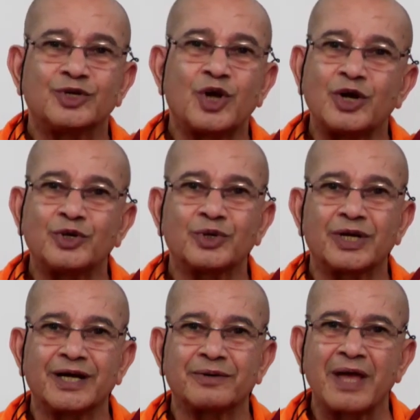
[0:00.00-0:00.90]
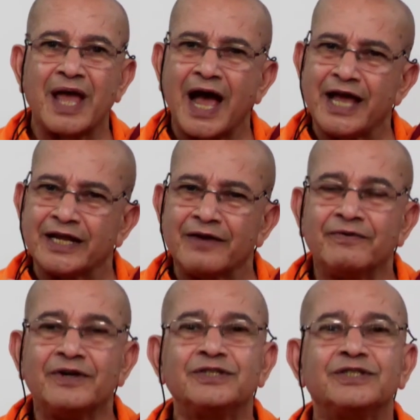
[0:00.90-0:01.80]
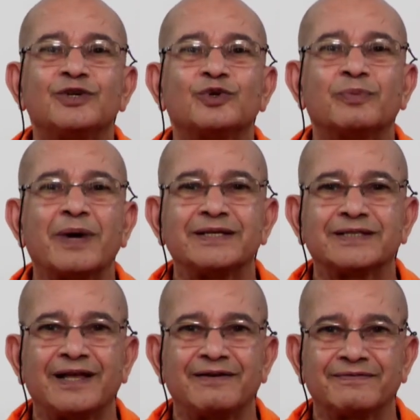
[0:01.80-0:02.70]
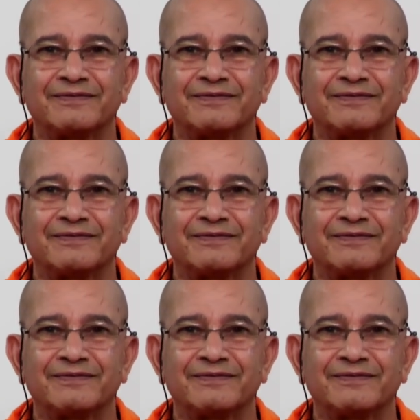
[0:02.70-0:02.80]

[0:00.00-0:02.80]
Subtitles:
not to correct. I never see to myself.